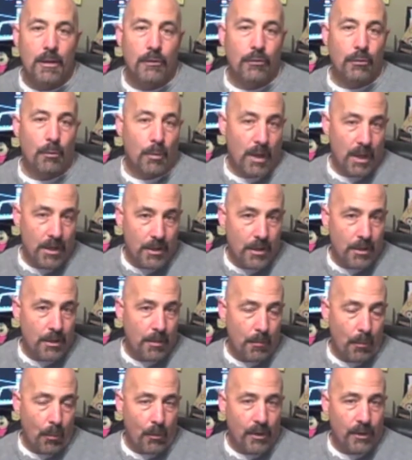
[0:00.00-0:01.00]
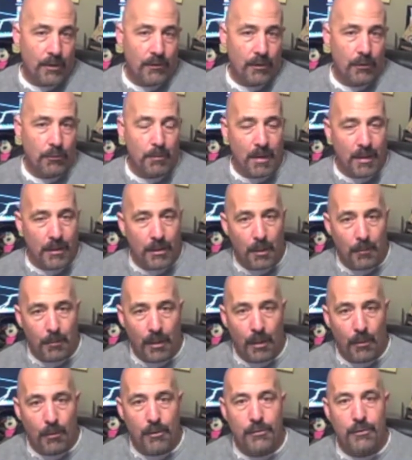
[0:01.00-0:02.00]
So what I did in the morning is I spent a
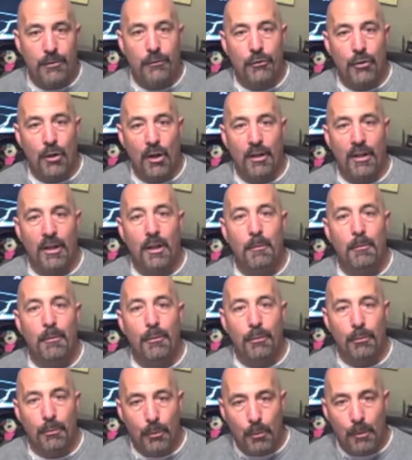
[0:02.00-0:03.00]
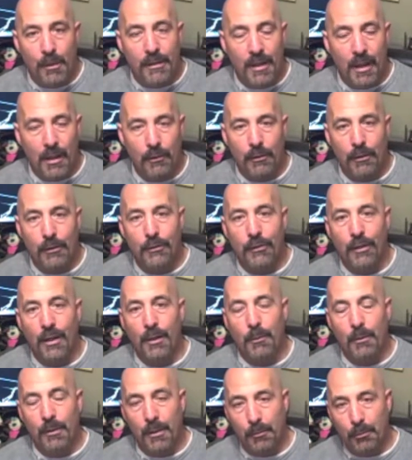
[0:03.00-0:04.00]
couple hours just talking them through what that looks
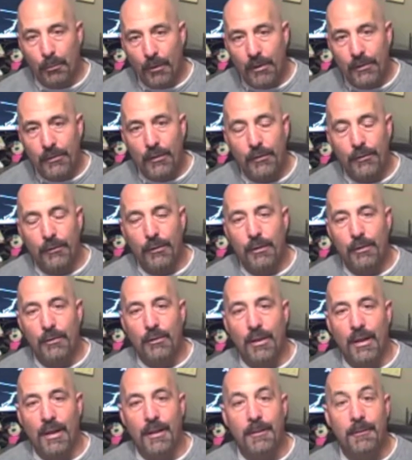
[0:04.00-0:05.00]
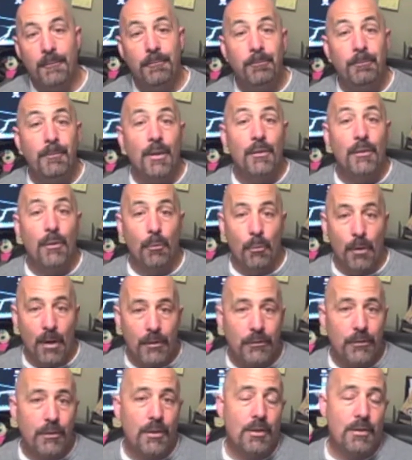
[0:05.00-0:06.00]
like, what the process looks like. The
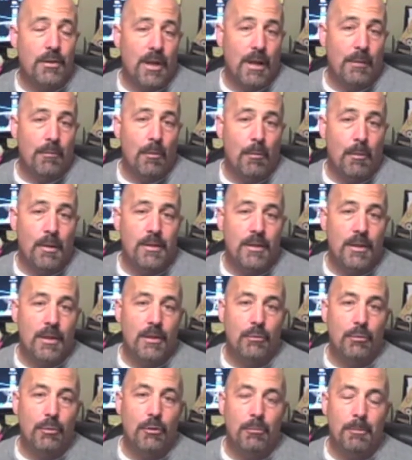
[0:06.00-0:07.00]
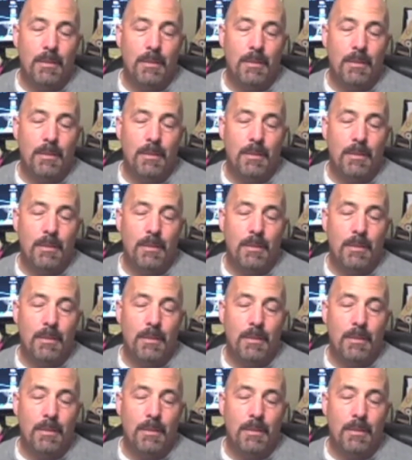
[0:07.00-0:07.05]
rest of the day, what we did is we